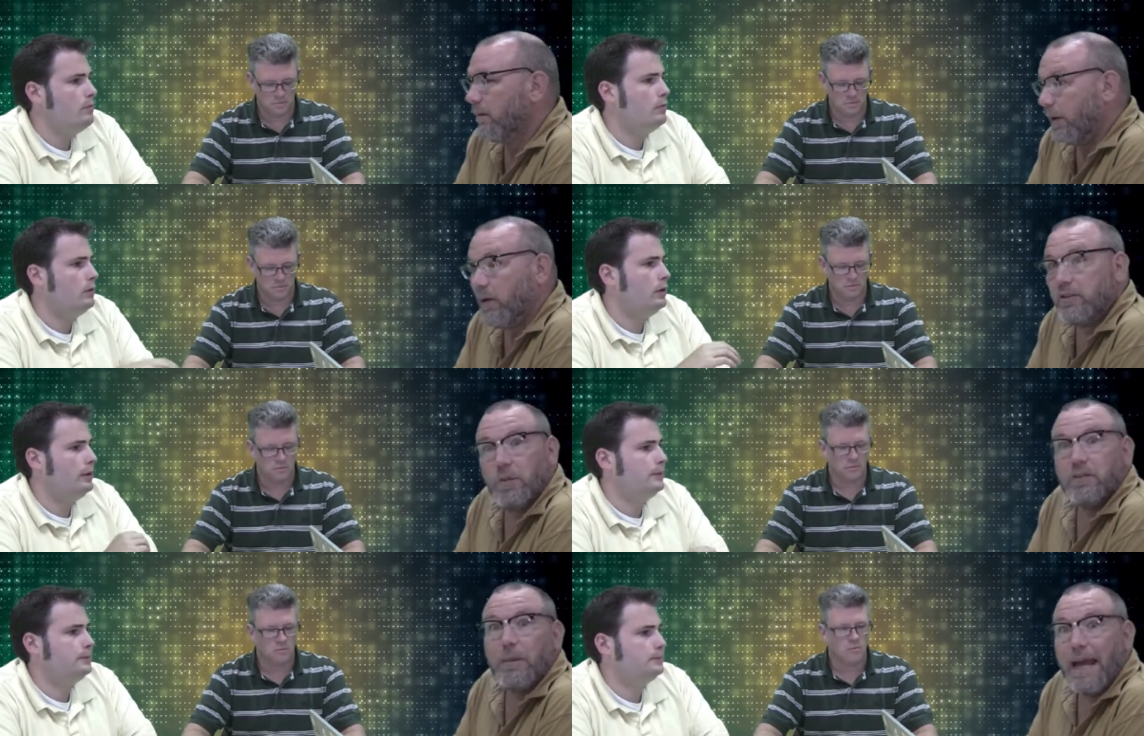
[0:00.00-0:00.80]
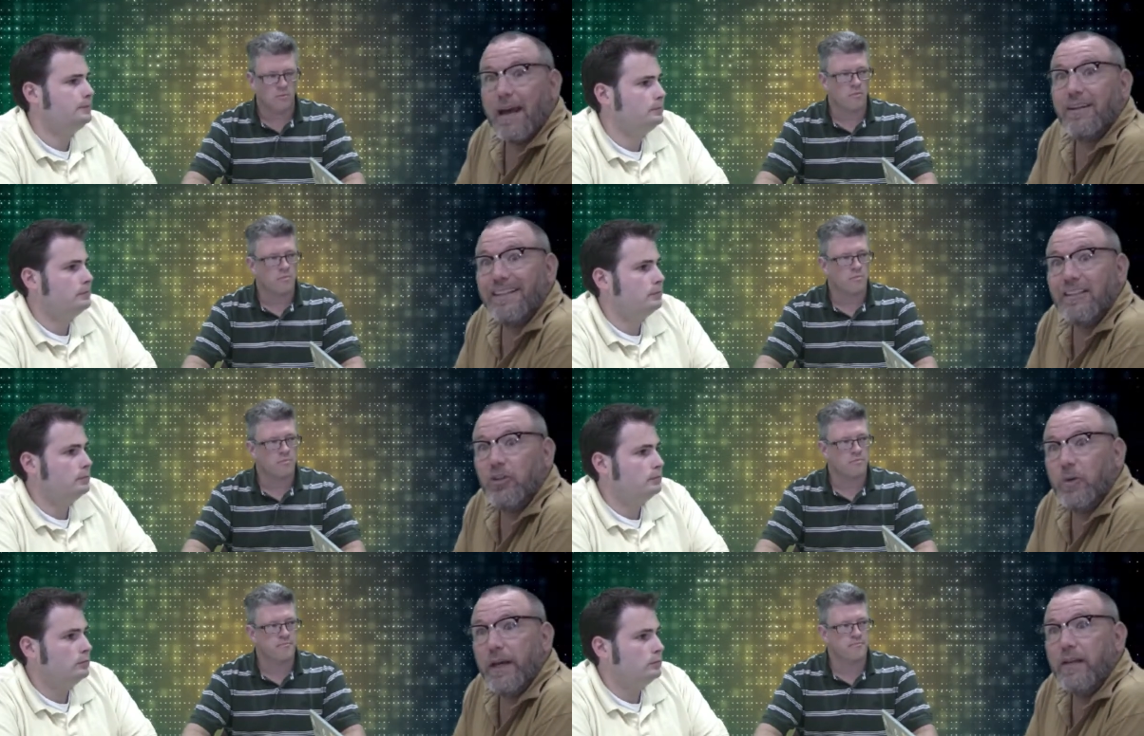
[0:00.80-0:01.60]
Speaker 1: my question was, how did he
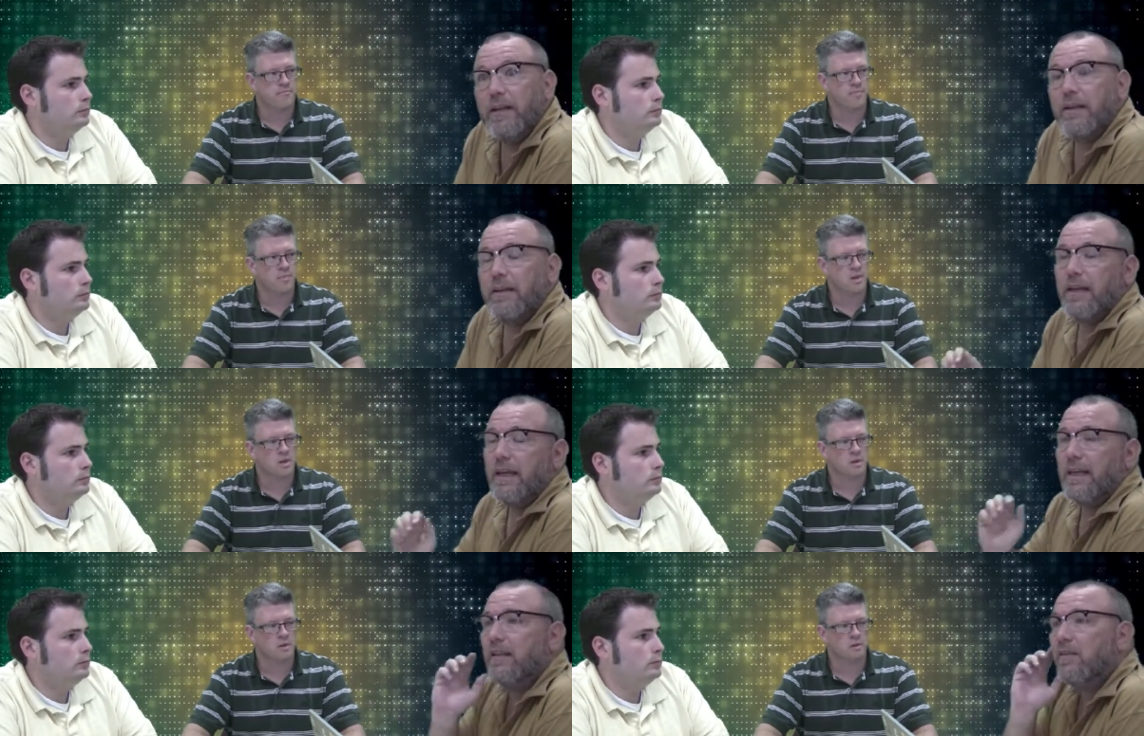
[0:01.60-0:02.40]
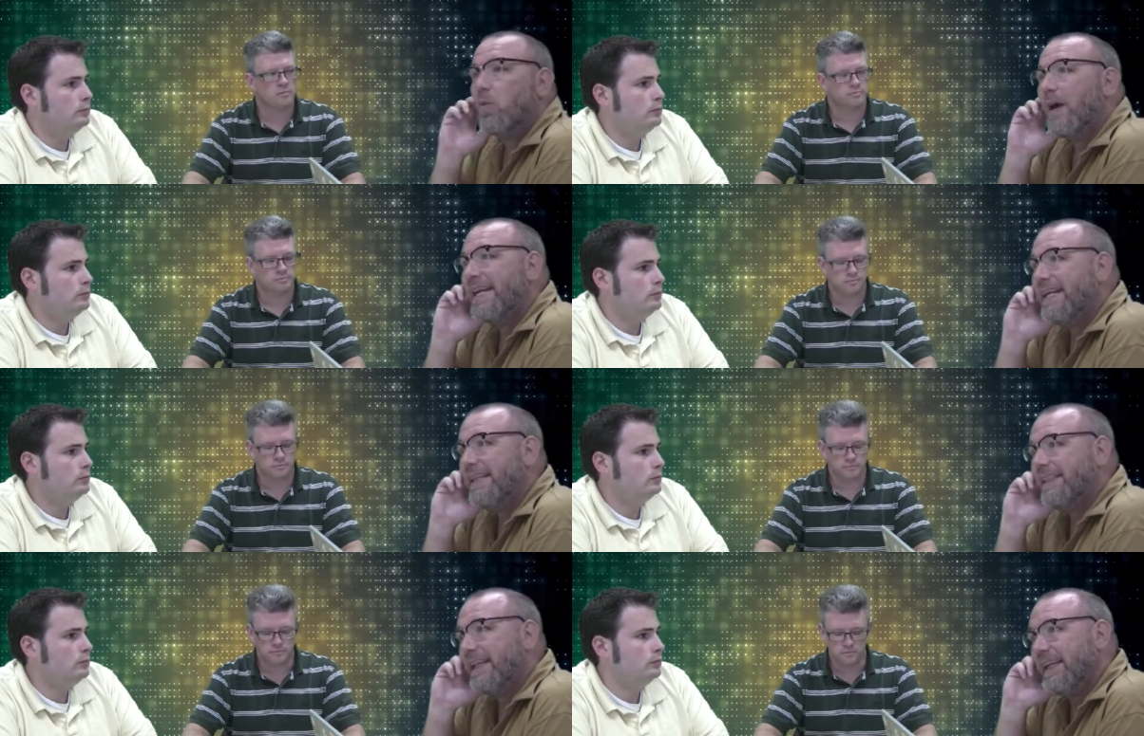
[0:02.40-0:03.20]
do it? And I think the way he
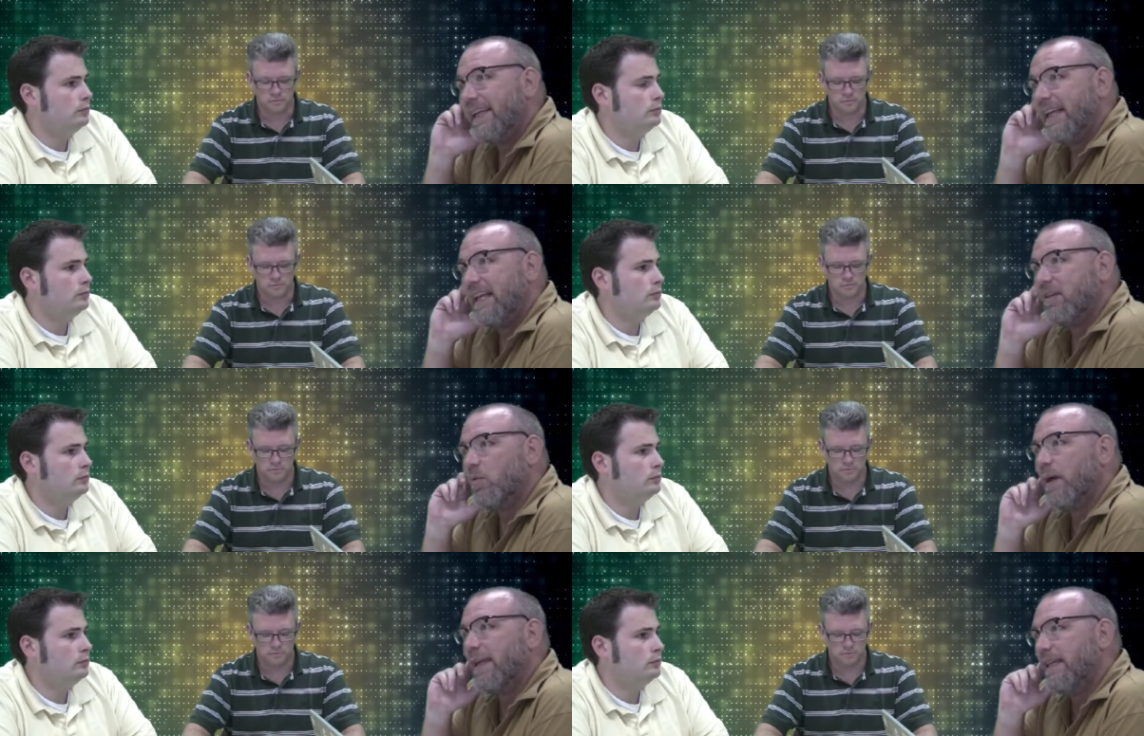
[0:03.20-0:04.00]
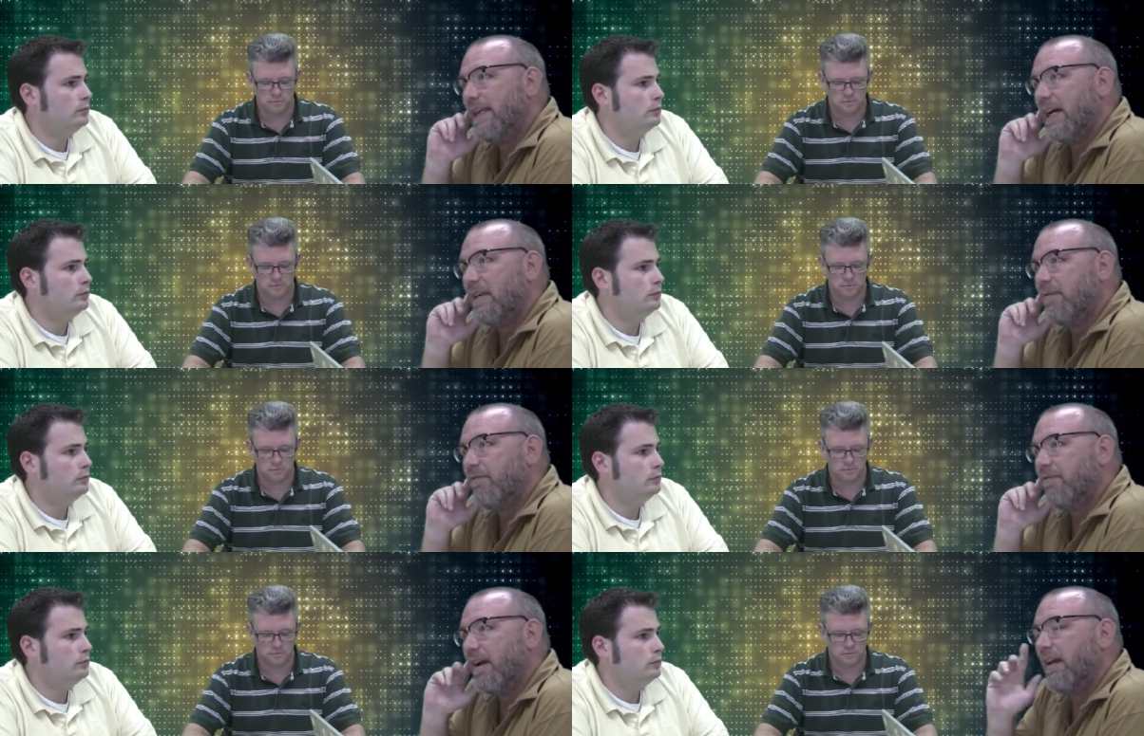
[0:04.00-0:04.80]
did it and the way he kind of
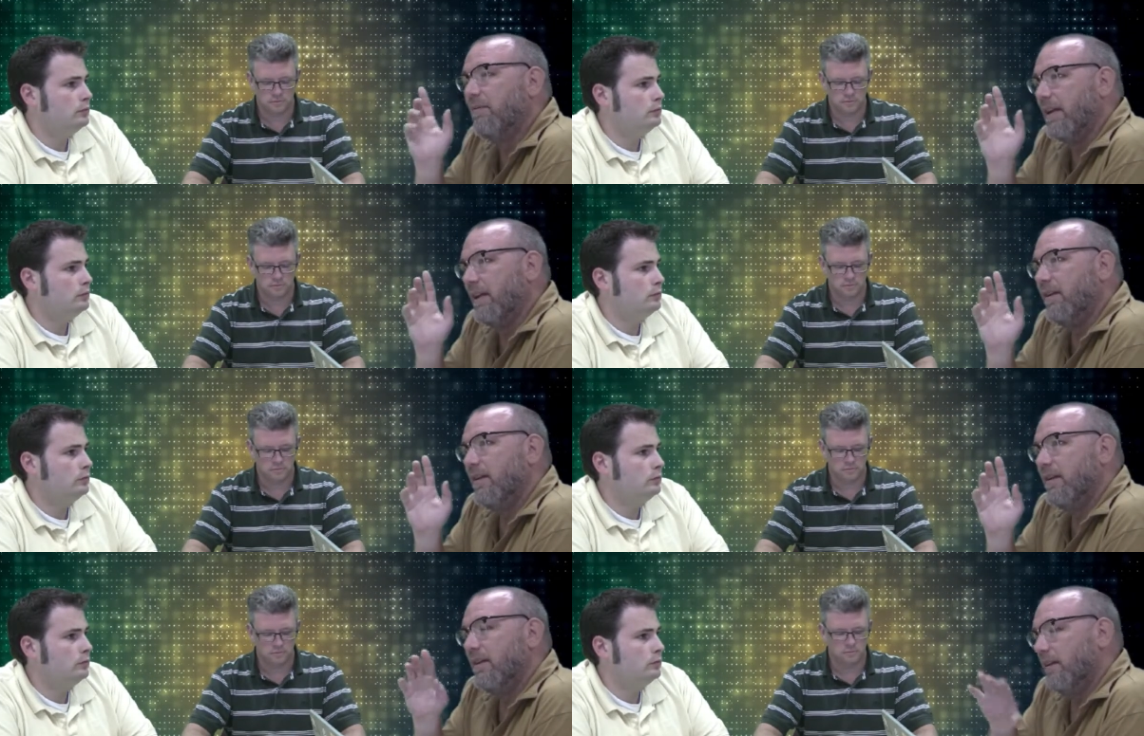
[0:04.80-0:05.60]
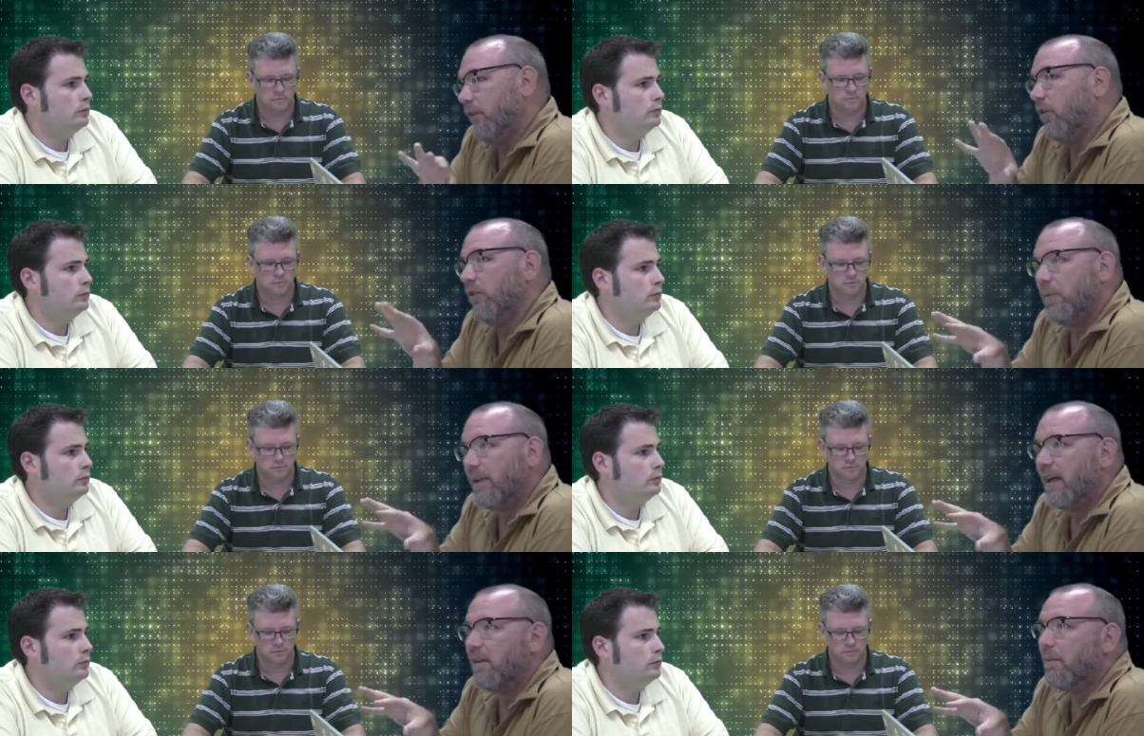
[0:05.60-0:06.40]
framed it, and he talks
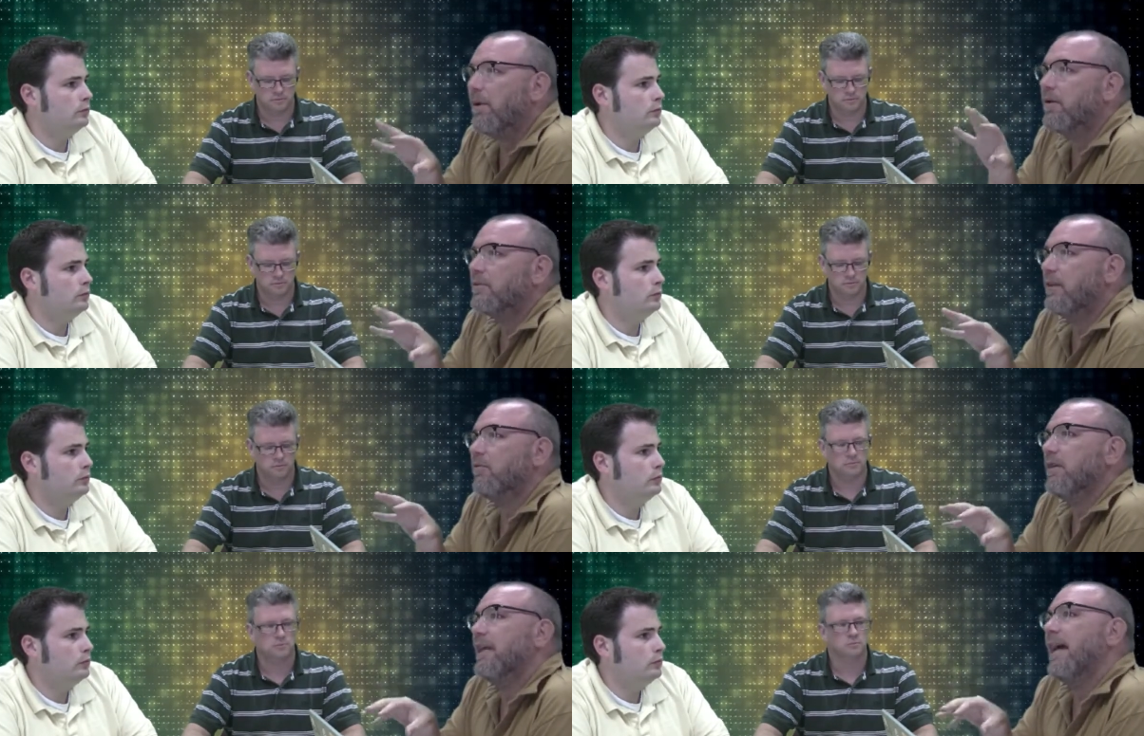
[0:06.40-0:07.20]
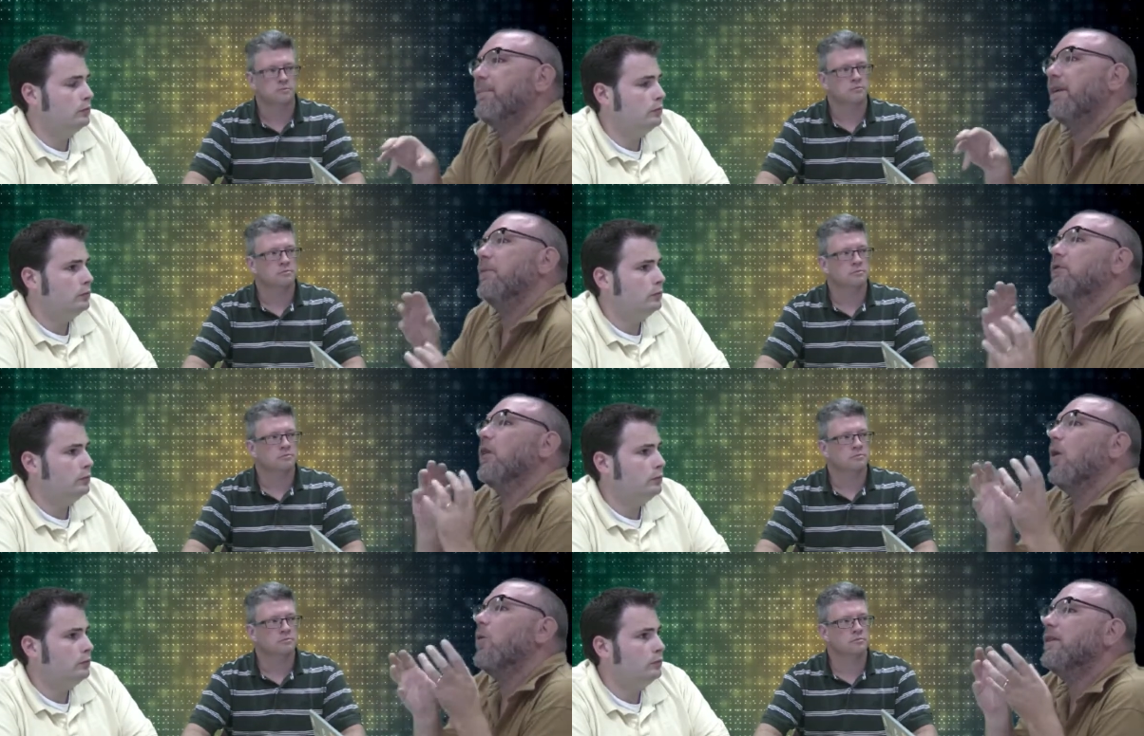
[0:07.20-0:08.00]
about that in the post, I'd read that, but it was
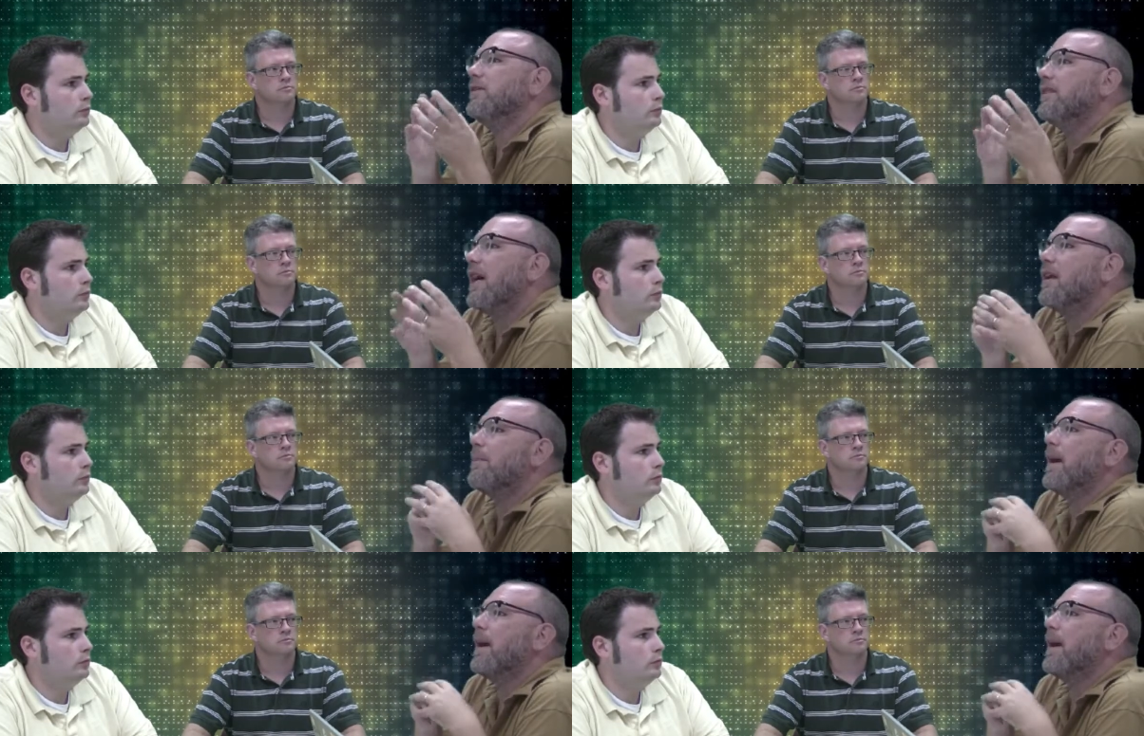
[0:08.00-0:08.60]
always not